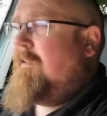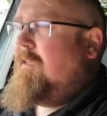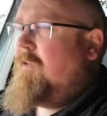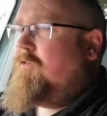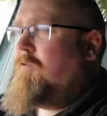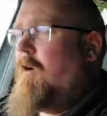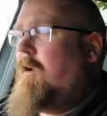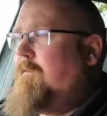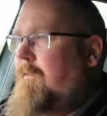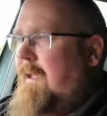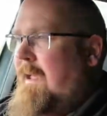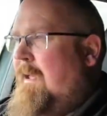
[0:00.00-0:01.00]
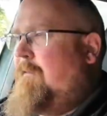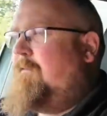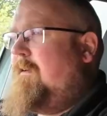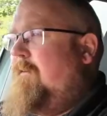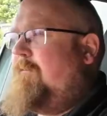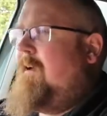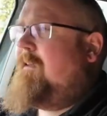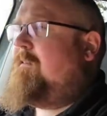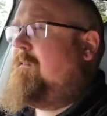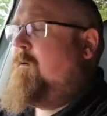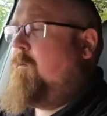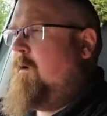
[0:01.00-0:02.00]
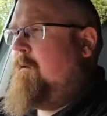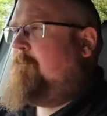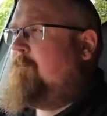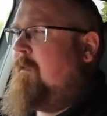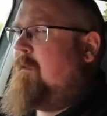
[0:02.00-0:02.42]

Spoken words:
test drive if you fancy one.